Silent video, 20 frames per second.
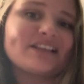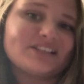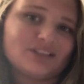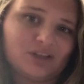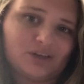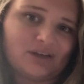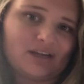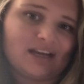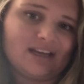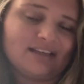
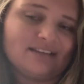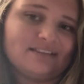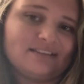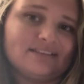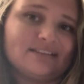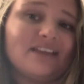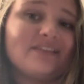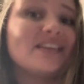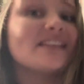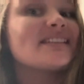learning.
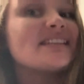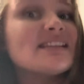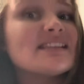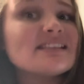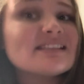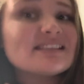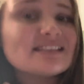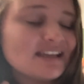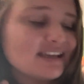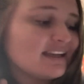Now,
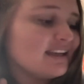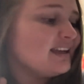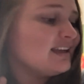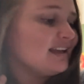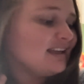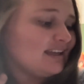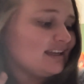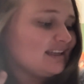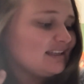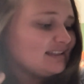
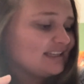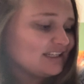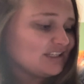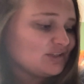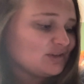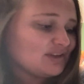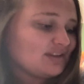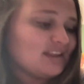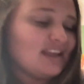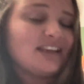these
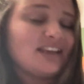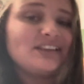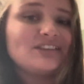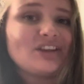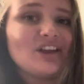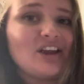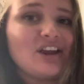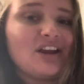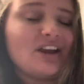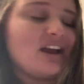three things
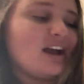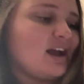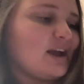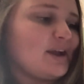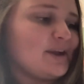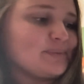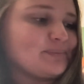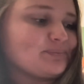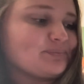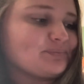are
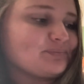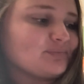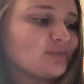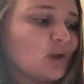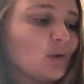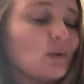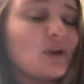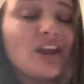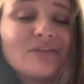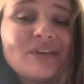
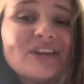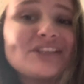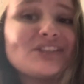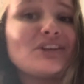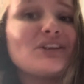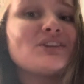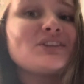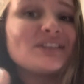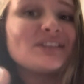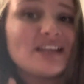what I've
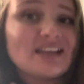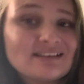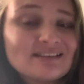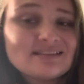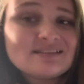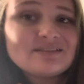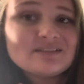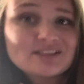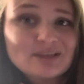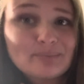researched
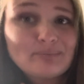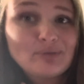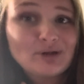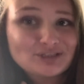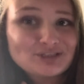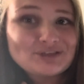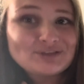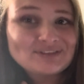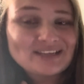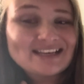and some
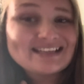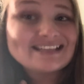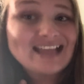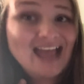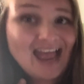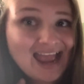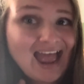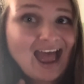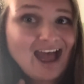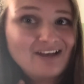personal things
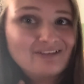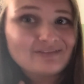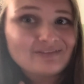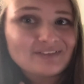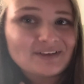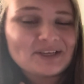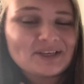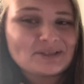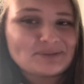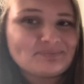I have
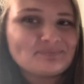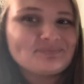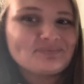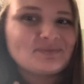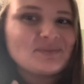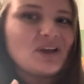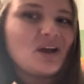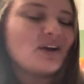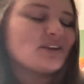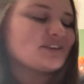
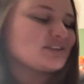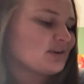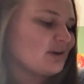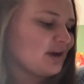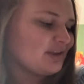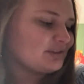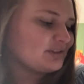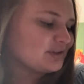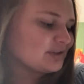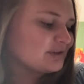also
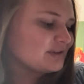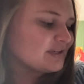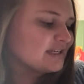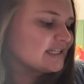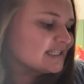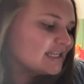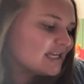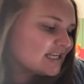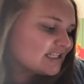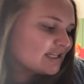gone through.
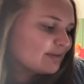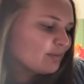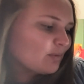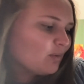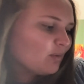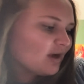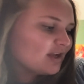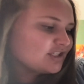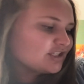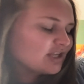So number
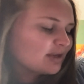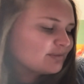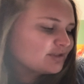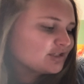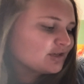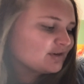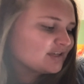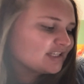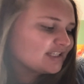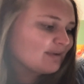one, some
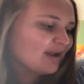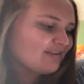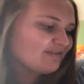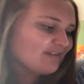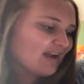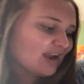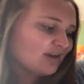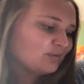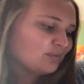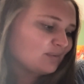students might
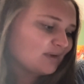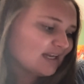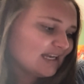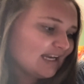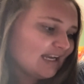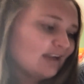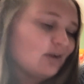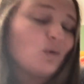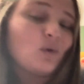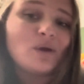find
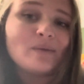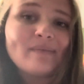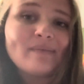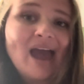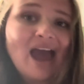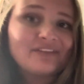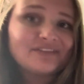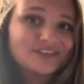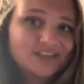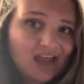reading or
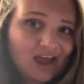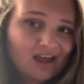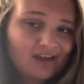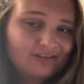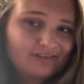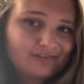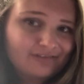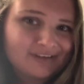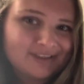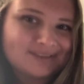math
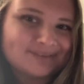tough,